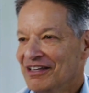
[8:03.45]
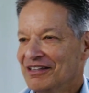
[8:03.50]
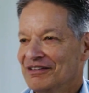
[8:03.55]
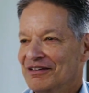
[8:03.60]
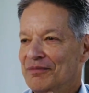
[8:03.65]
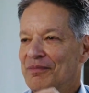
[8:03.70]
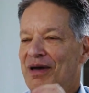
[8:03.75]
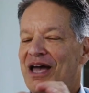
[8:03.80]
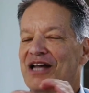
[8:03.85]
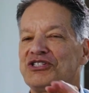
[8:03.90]

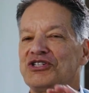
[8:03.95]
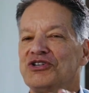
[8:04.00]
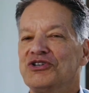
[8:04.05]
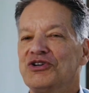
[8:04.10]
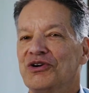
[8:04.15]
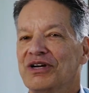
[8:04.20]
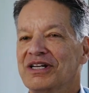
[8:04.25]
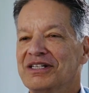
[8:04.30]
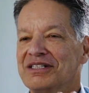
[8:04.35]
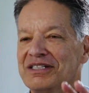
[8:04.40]
Imagine
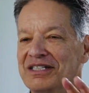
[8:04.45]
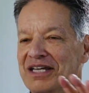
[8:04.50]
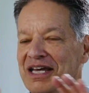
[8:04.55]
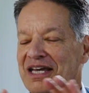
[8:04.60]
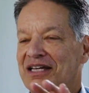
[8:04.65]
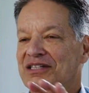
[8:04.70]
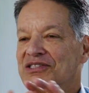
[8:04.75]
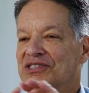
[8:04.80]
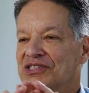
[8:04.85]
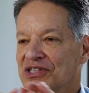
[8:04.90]
your
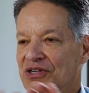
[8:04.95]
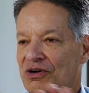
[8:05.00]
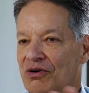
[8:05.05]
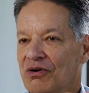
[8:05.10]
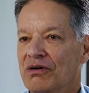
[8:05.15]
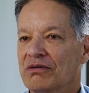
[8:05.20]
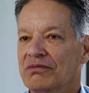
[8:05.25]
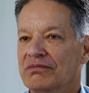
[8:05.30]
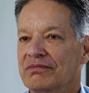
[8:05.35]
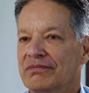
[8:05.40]
intake is
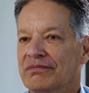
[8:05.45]
0,